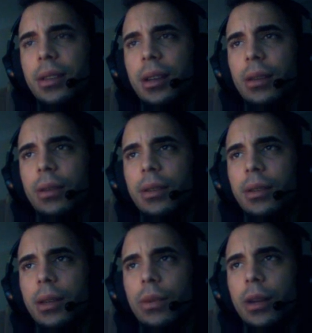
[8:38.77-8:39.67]
I don't
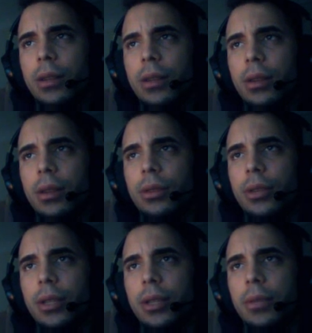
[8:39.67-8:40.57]
understand why I took this
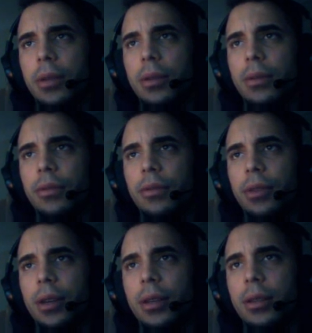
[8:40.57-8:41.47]
trade, to be honest with you
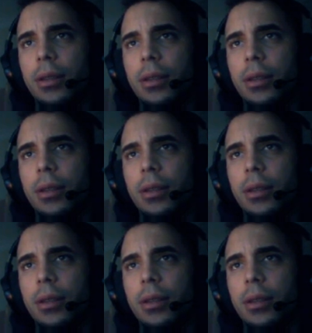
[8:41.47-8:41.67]
guys.